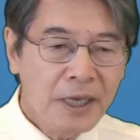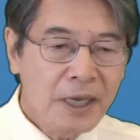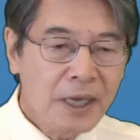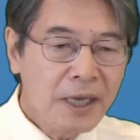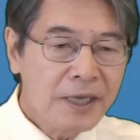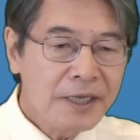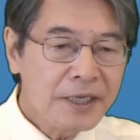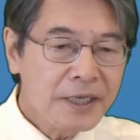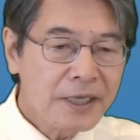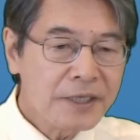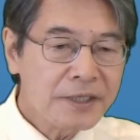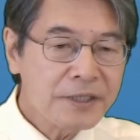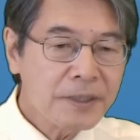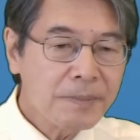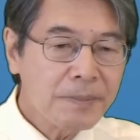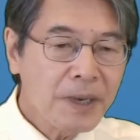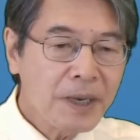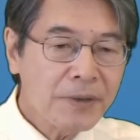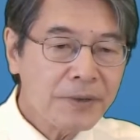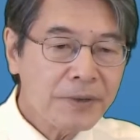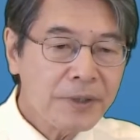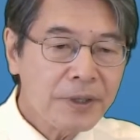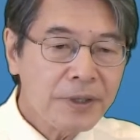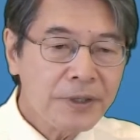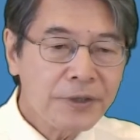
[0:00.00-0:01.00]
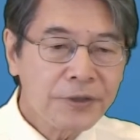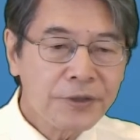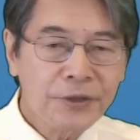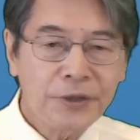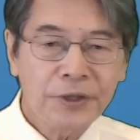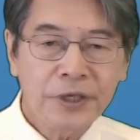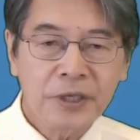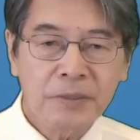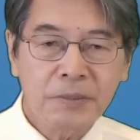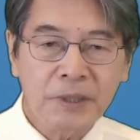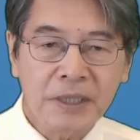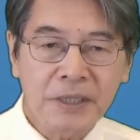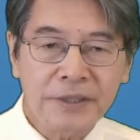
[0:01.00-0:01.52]
is about 30
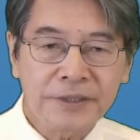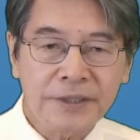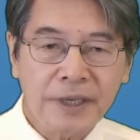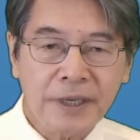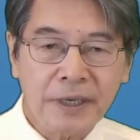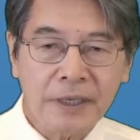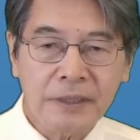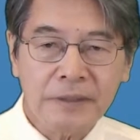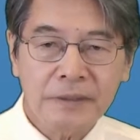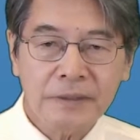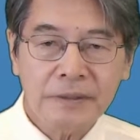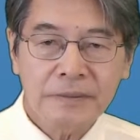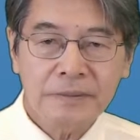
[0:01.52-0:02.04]
milliseconds,